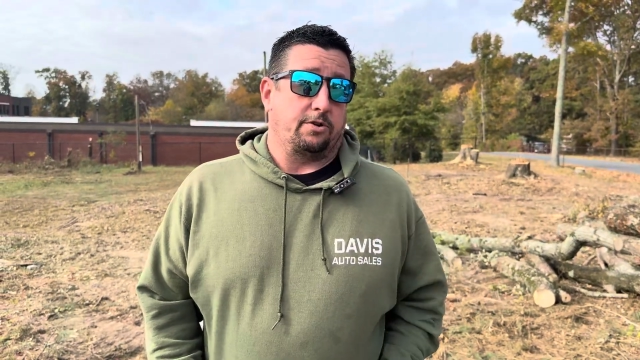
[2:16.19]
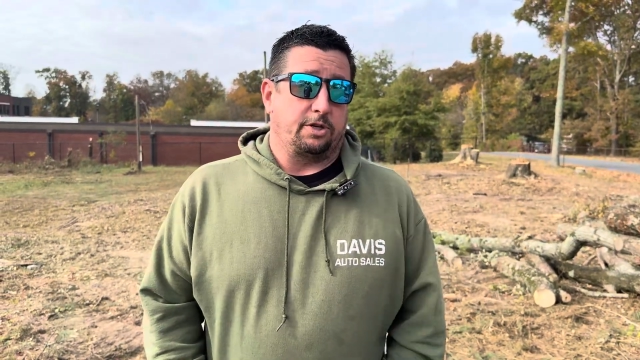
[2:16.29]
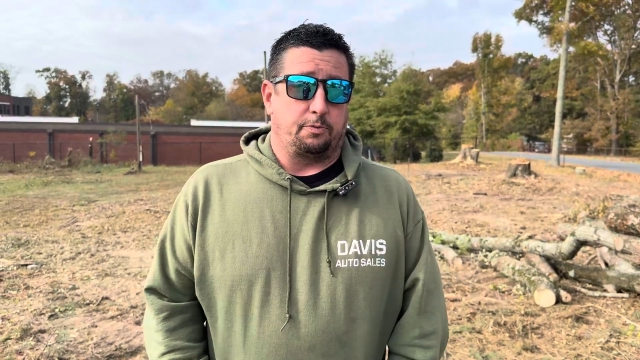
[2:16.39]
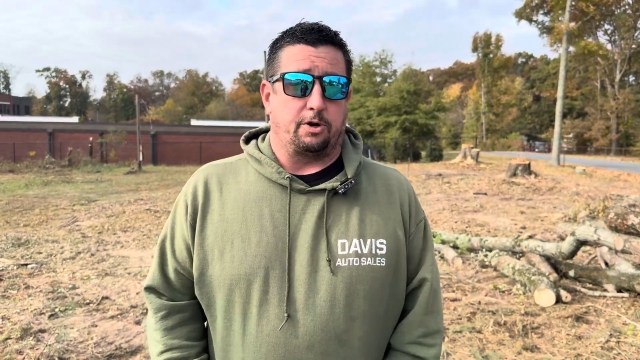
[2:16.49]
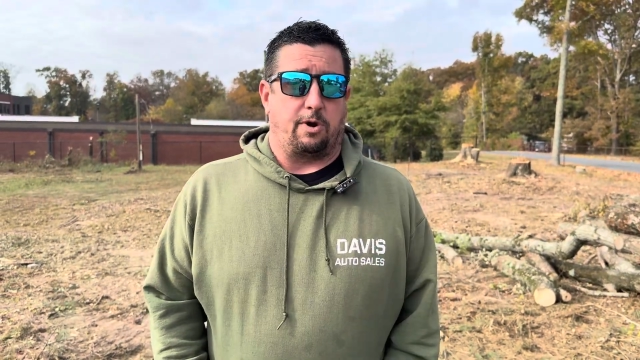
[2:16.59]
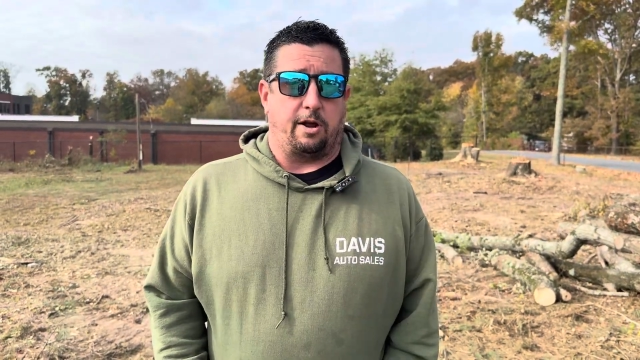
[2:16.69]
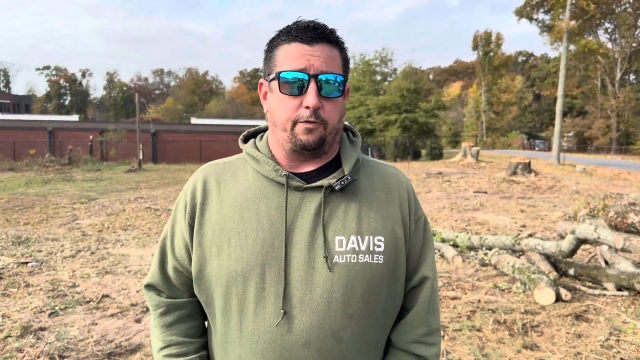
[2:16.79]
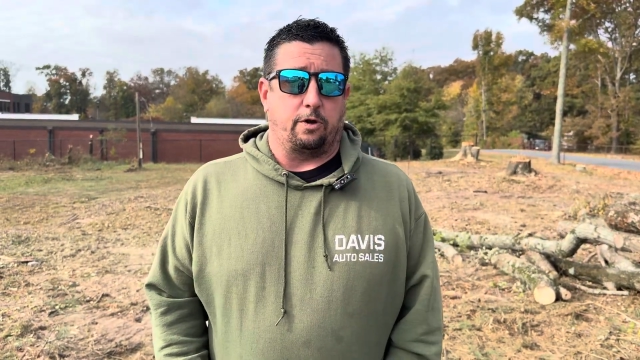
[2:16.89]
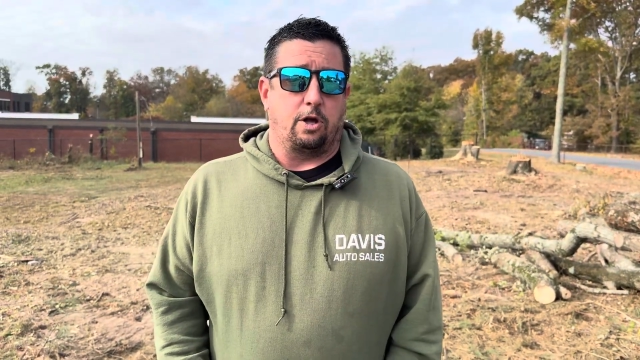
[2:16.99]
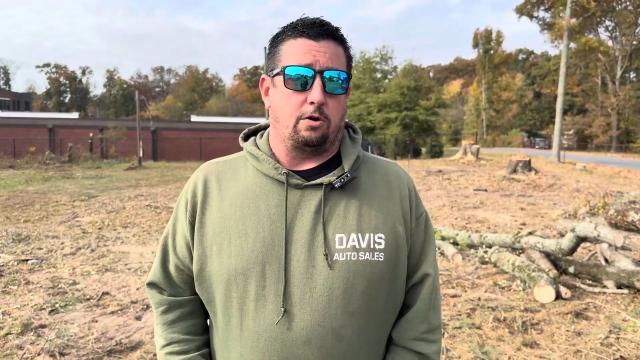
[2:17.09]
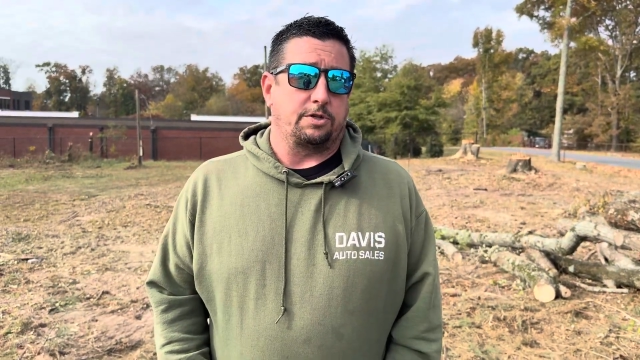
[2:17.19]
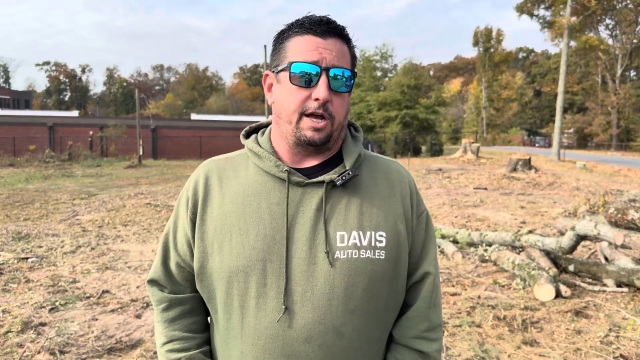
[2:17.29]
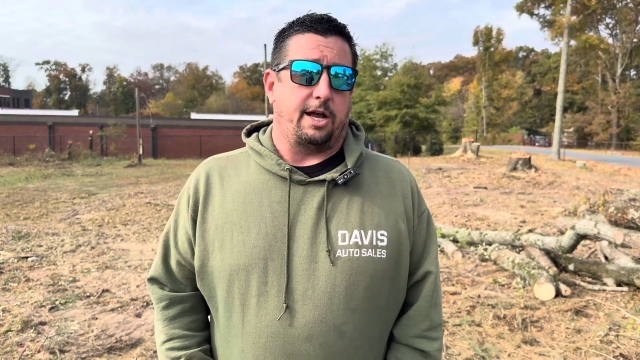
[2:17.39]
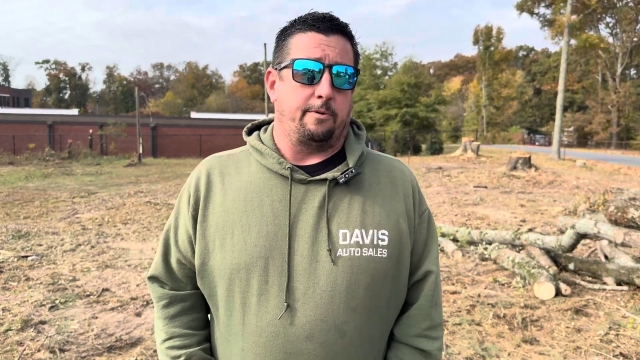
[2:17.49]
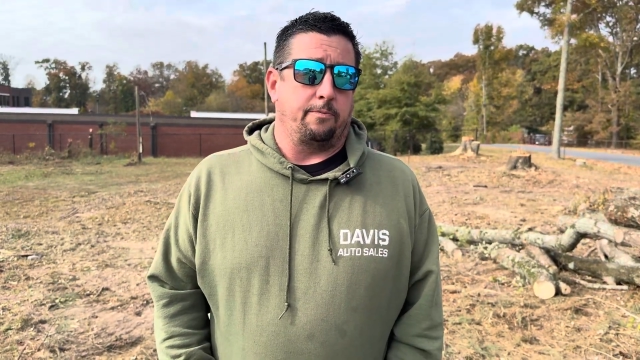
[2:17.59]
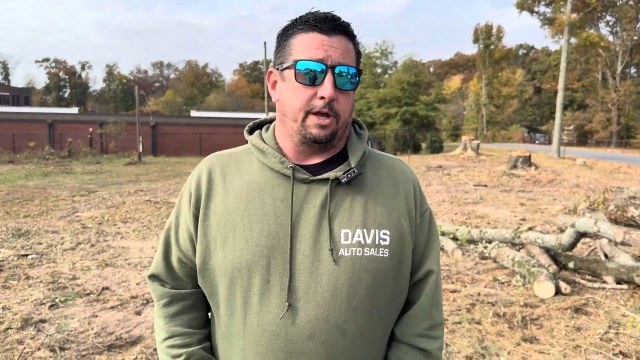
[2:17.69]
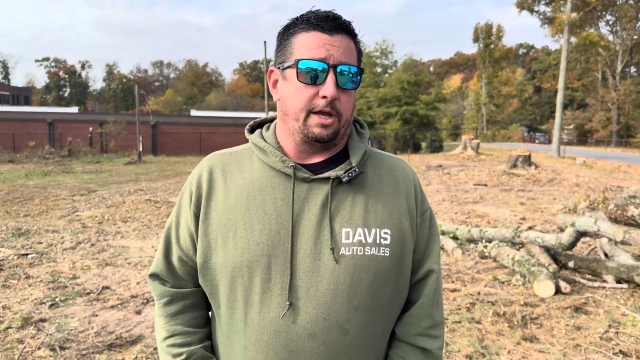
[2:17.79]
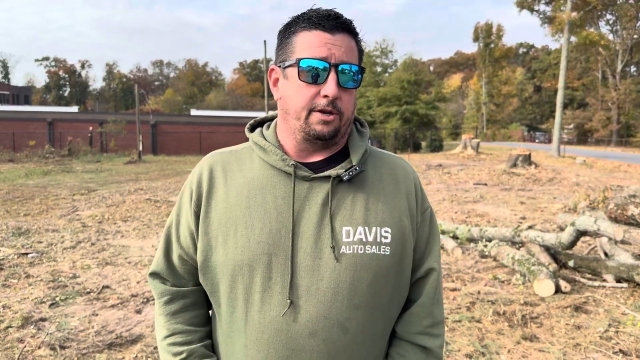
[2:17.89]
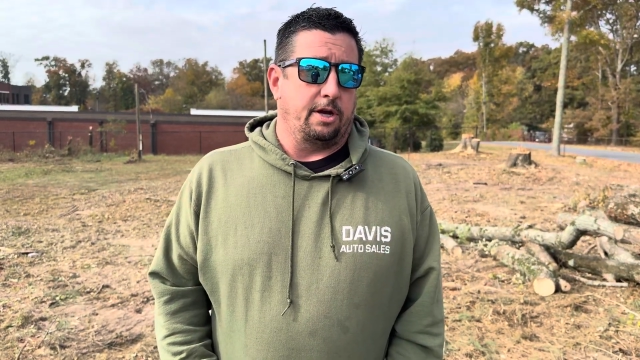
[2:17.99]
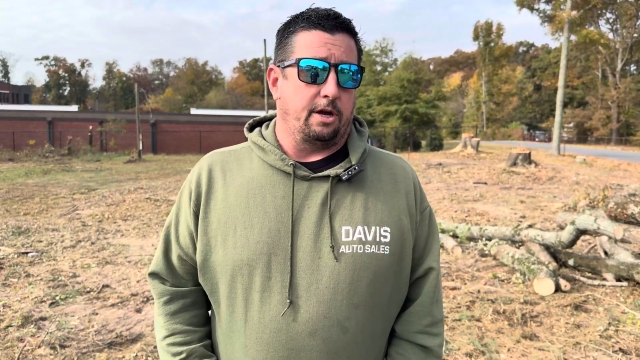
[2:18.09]
He's been around for a long time,
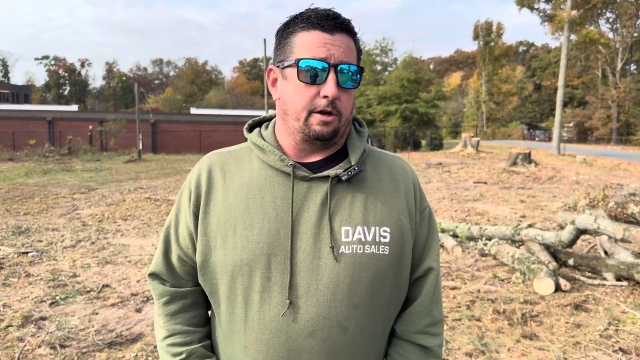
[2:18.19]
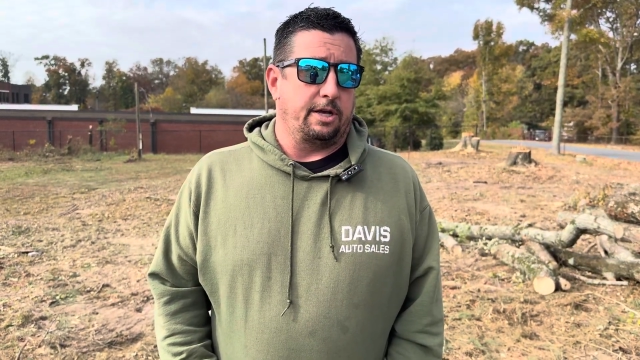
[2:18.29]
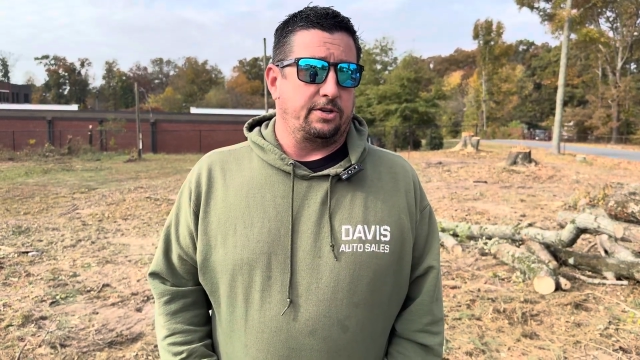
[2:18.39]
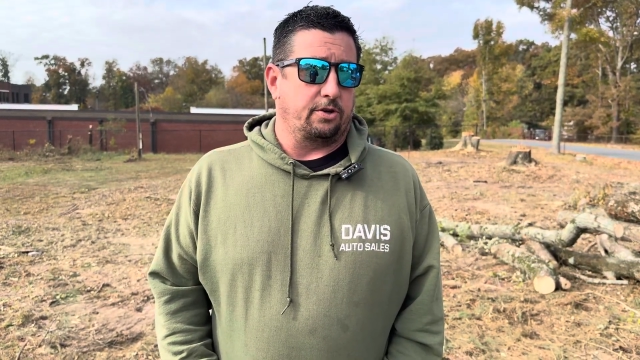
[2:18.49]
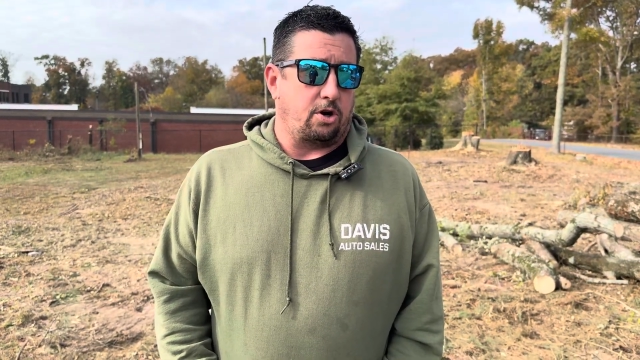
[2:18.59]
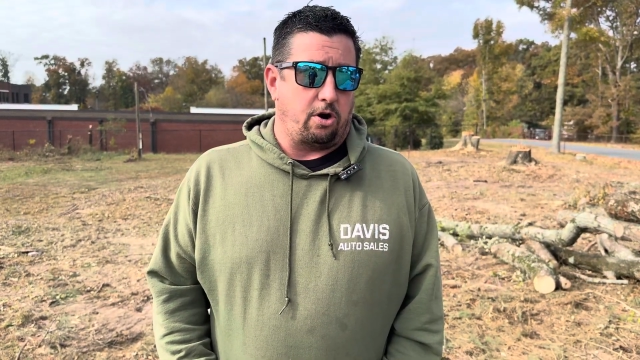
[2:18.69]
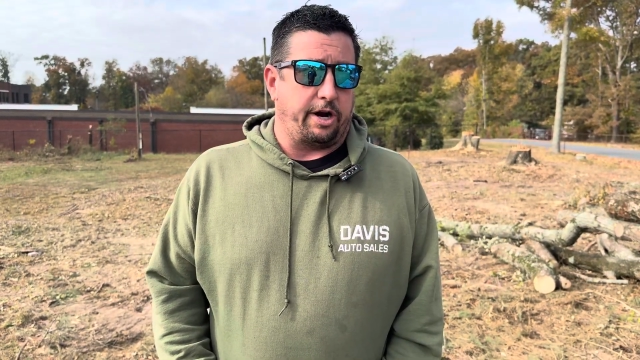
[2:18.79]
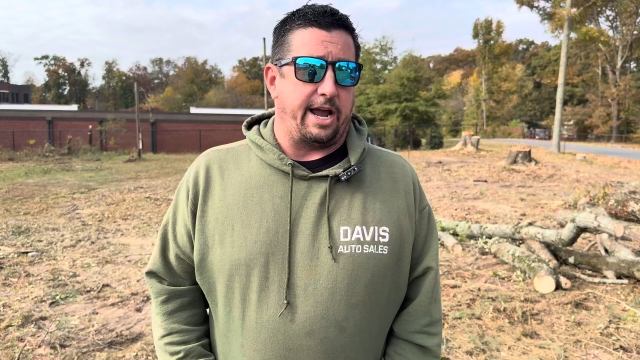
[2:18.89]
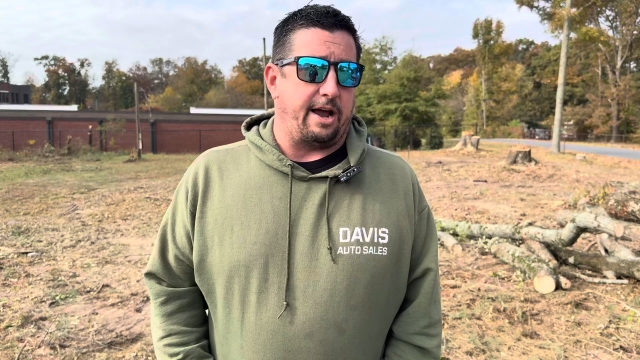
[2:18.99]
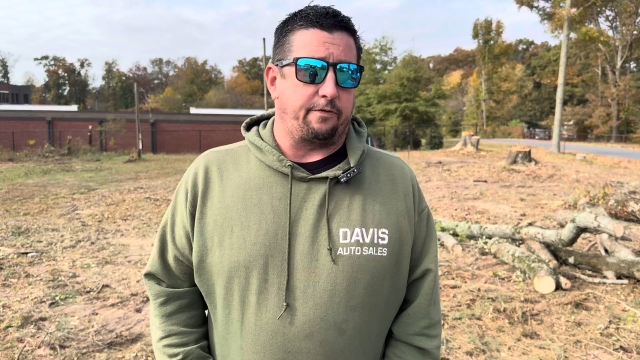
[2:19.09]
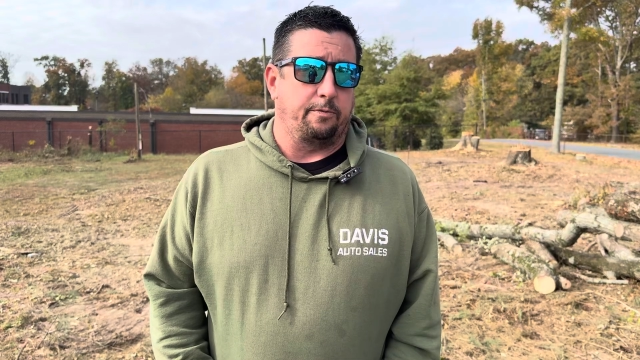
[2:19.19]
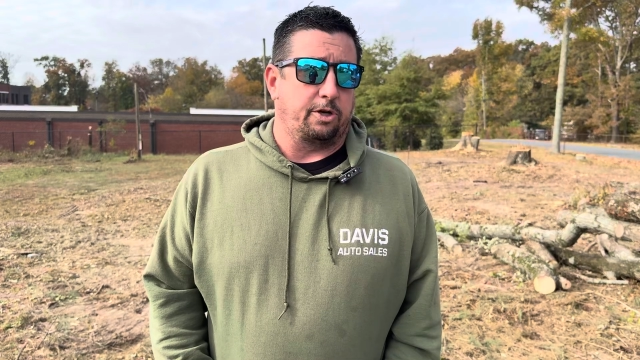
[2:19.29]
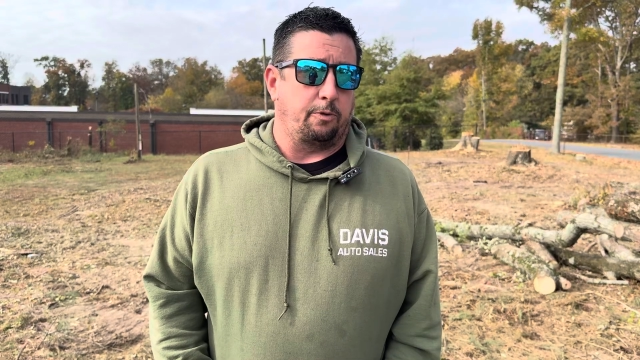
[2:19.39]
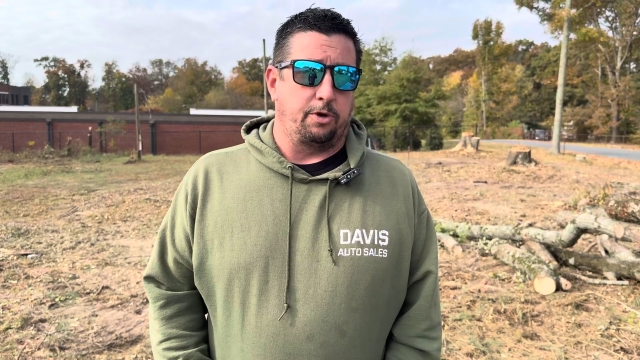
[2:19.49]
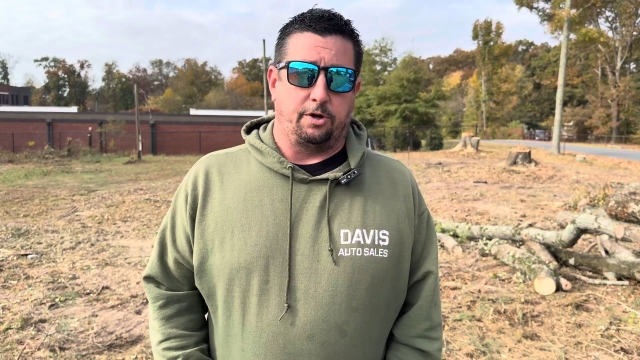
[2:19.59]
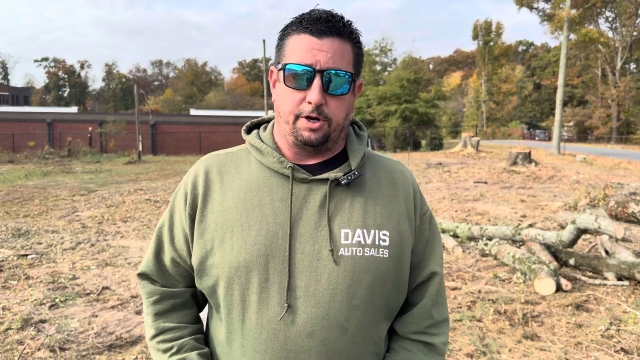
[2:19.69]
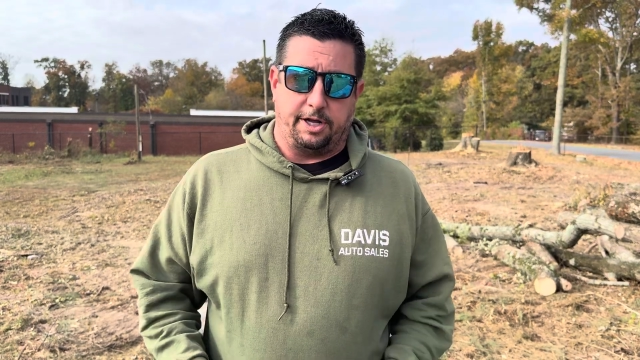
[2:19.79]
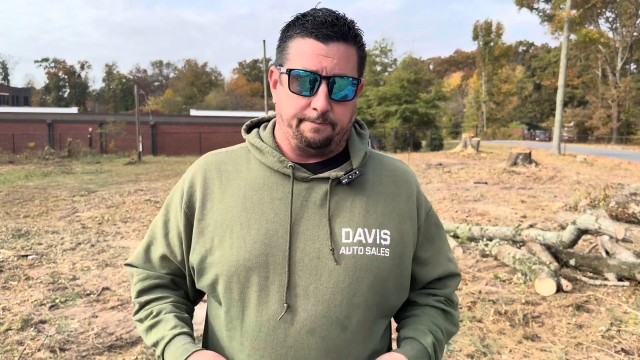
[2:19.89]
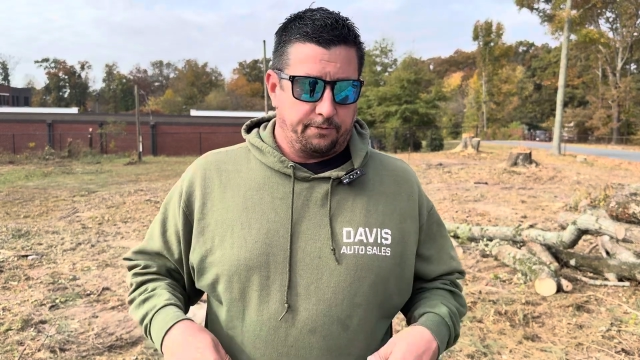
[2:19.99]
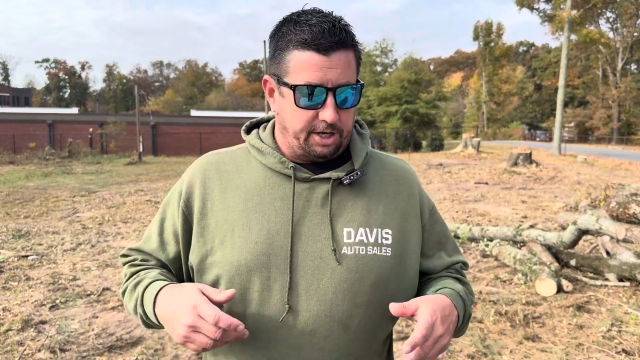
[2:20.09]
and he's a car guy from the community.